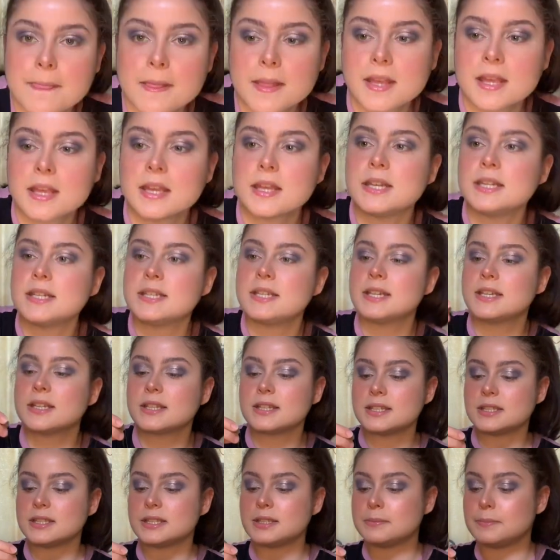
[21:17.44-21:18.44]
I'm going to take
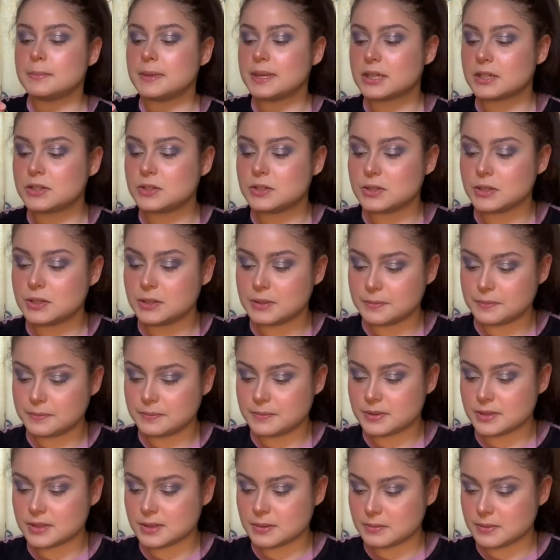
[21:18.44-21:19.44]
this
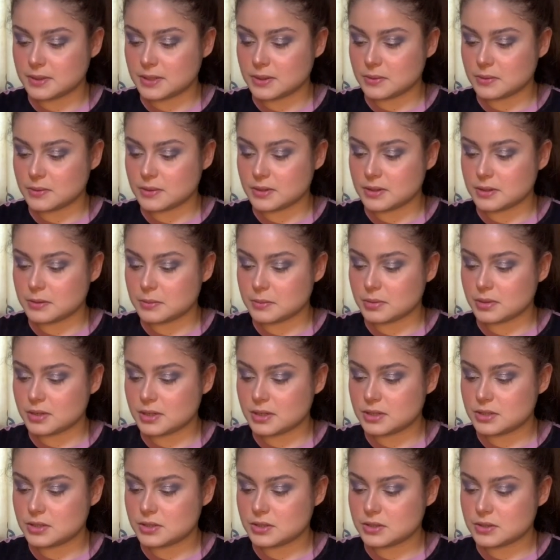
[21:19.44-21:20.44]
Spectrum something or other
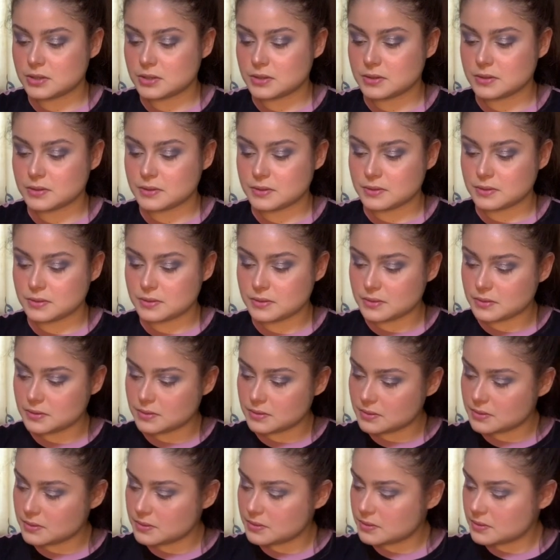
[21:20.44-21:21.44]
brush,
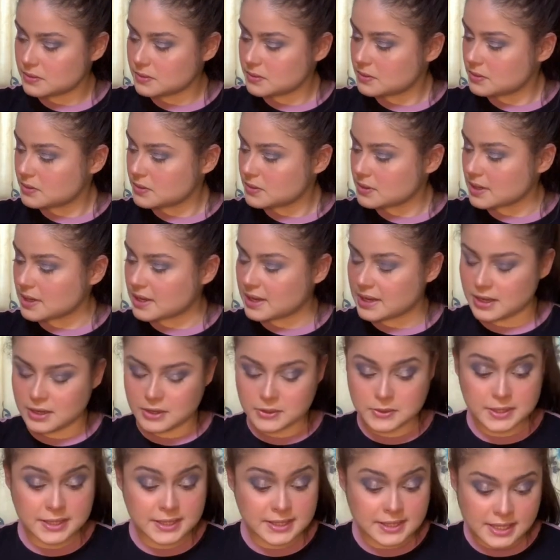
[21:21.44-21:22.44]

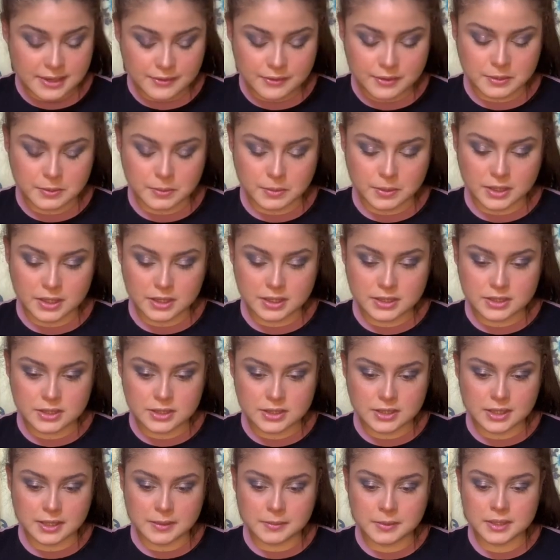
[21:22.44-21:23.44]
A07
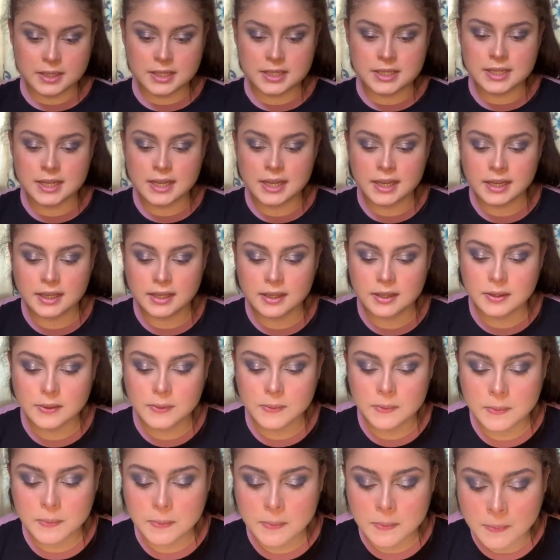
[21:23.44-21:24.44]
brush. I'm going to take,
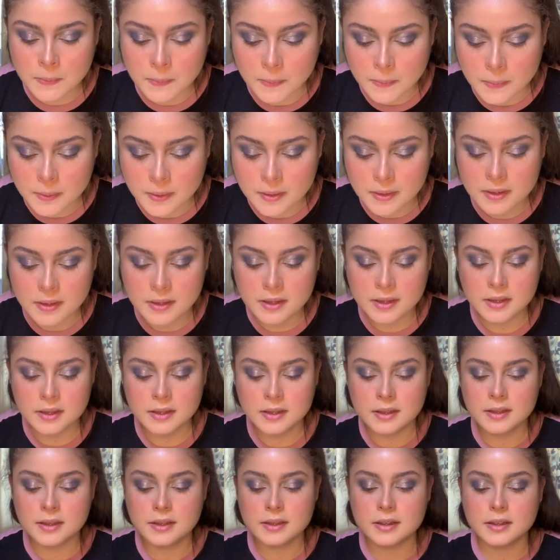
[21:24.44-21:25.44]
ooh,
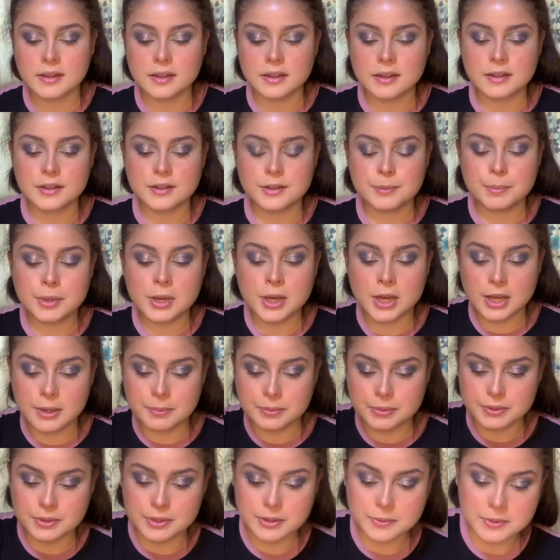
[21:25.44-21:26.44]
the
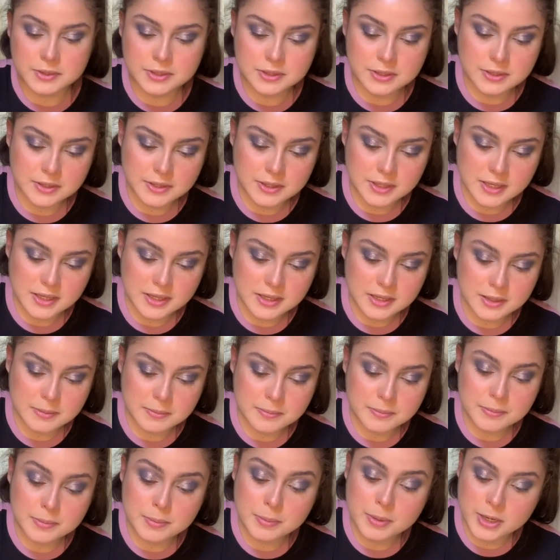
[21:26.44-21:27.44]
purple that was on there, the
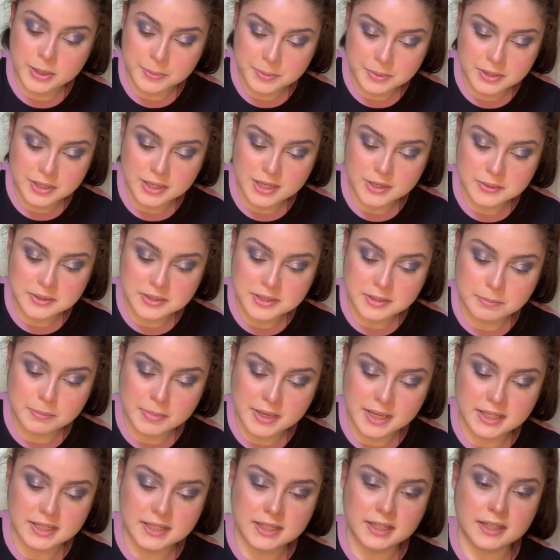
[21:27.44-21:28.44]
purple that I was
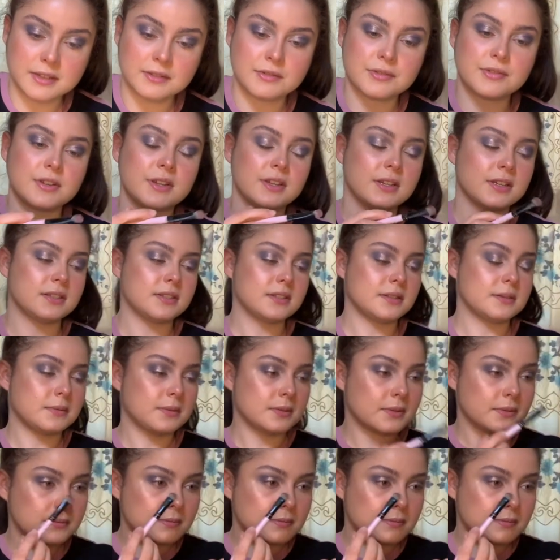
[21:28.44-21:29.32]
debating at first.